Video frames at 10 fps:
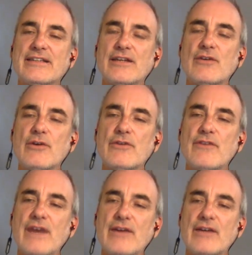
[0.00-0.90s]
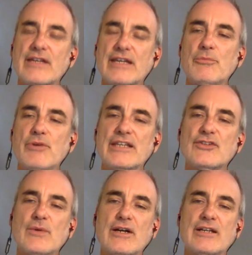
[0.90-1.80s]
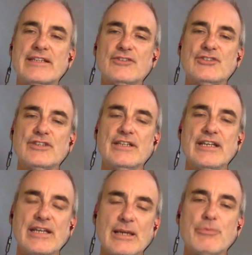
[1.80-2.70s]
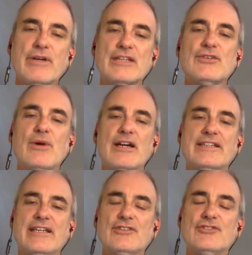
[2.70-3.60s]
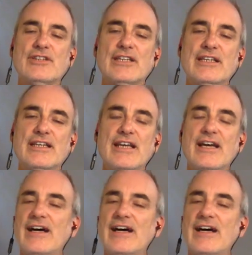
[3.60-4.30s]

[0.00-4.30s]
the coronavirus brings to our attention? It brings to our attention the,